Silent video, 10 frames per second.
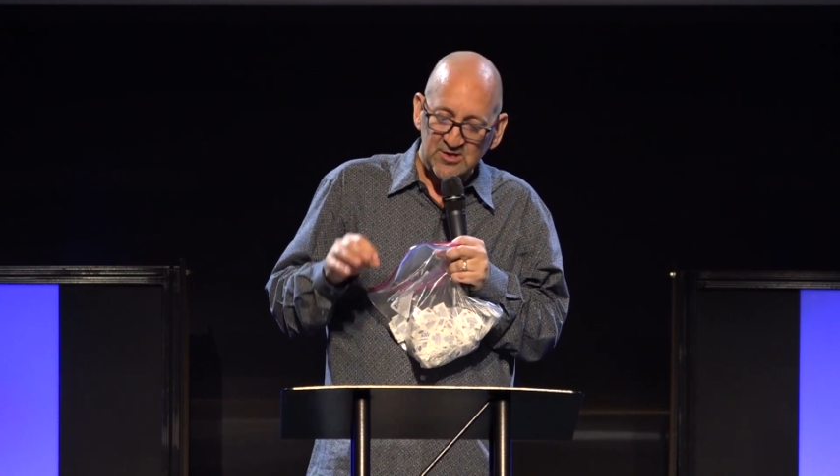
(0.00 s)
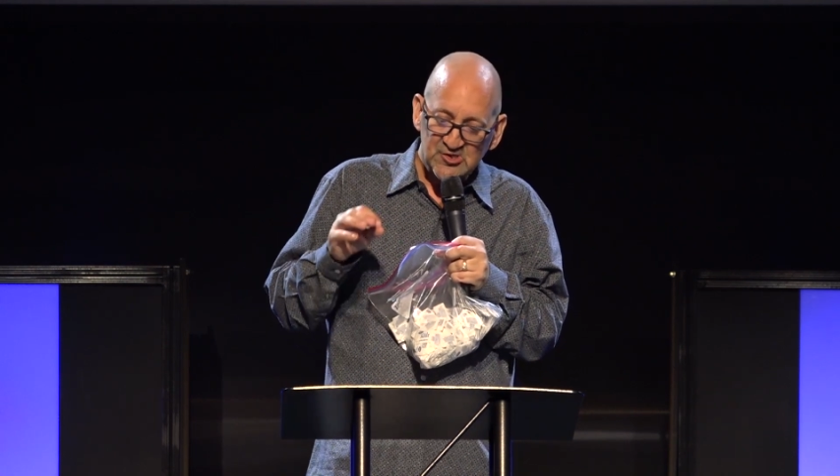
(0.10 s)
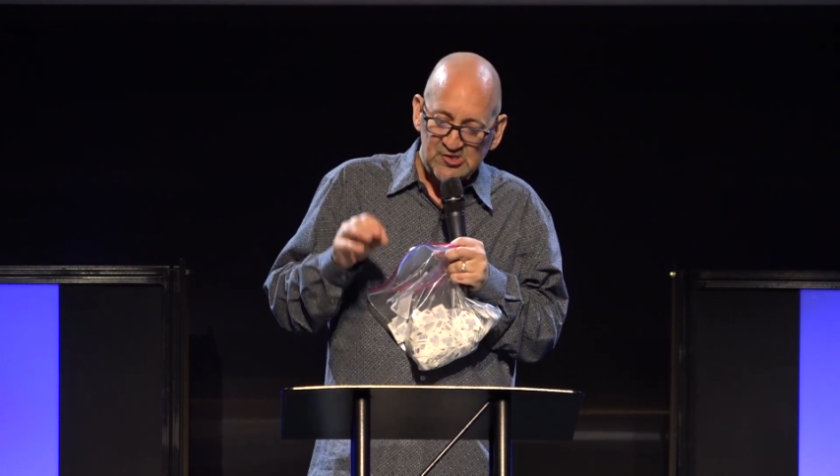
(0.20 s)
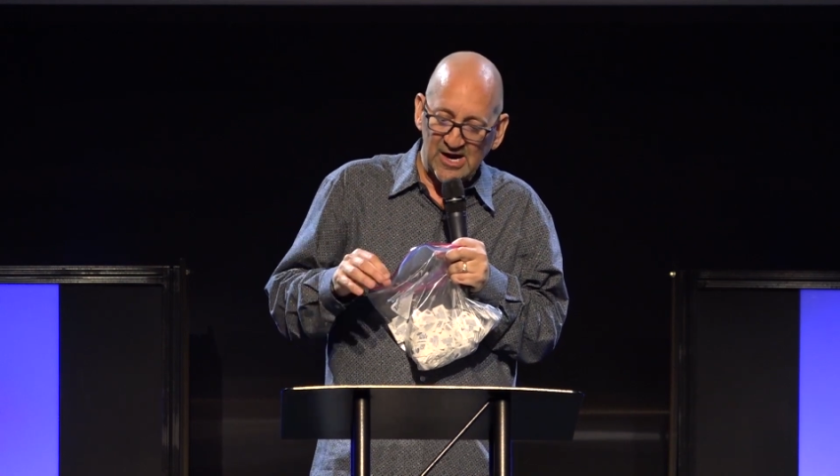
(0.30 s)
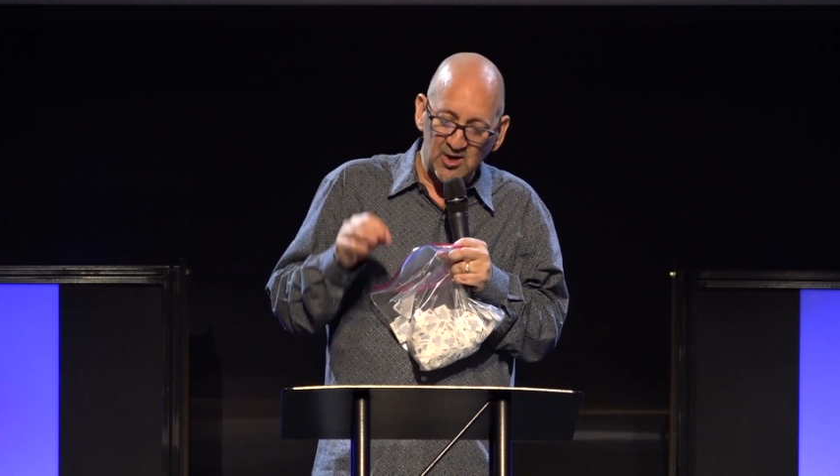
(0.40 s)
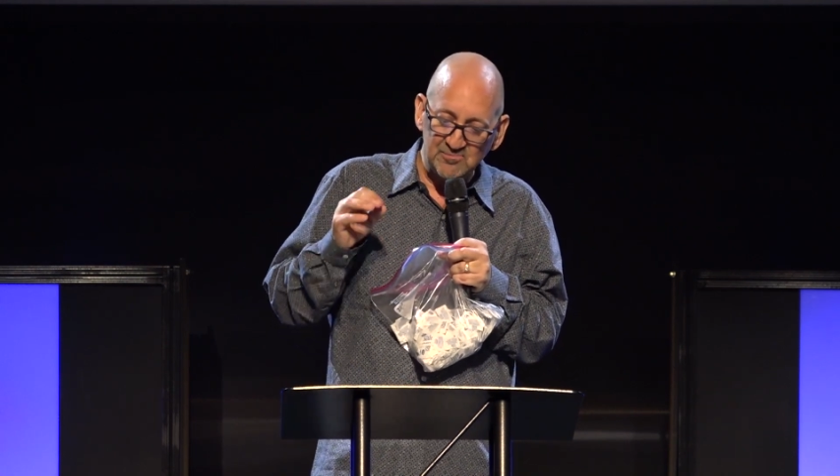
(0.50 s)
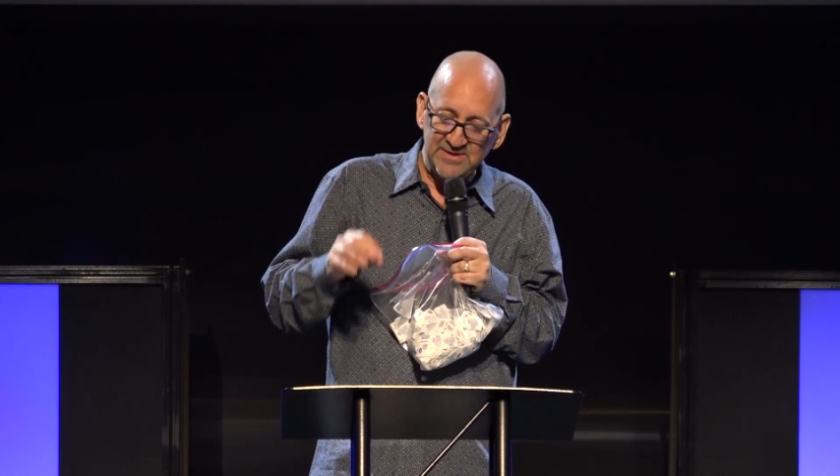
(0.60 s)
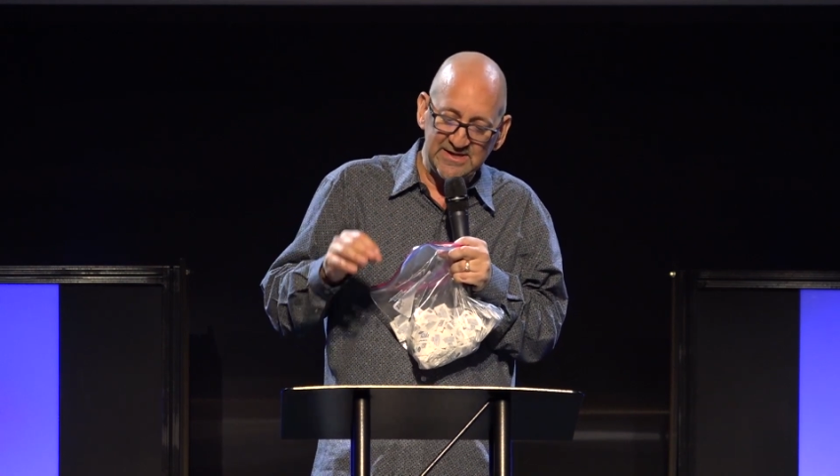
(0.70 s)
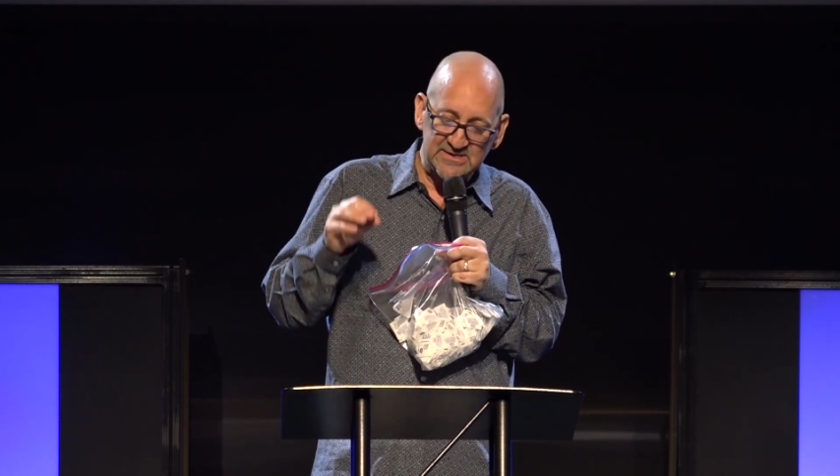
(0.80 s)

shall be